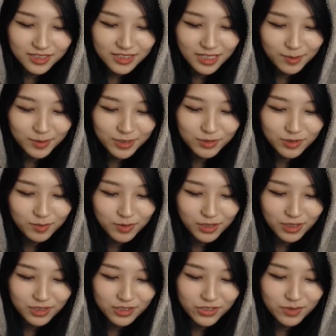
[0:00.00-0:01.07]
I miss when
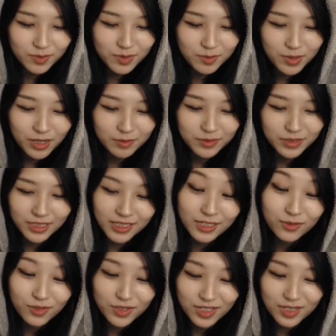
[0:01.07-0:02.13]
blogs used to be popular. I like
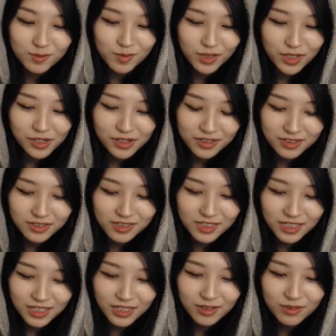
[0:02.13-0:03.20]
reading blogs. I
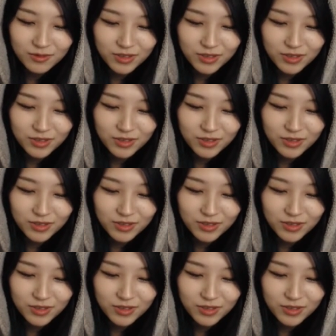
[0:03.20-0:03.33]
like